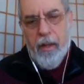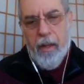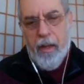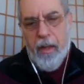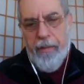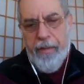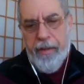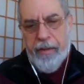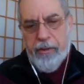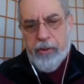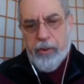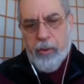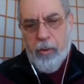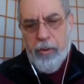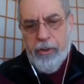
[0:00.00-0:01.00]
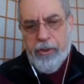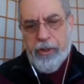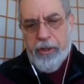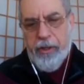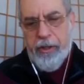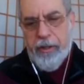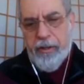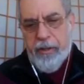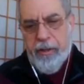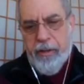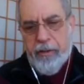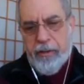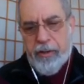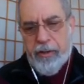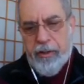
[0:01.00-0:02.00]
And then Georgia,
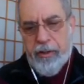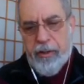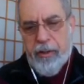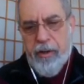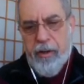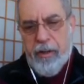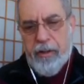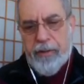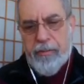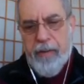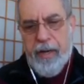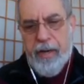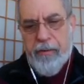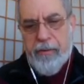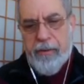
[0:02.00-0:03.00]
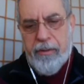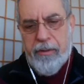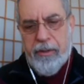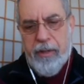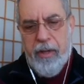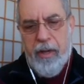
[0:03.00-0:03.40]
there's the Caucasus Mountains,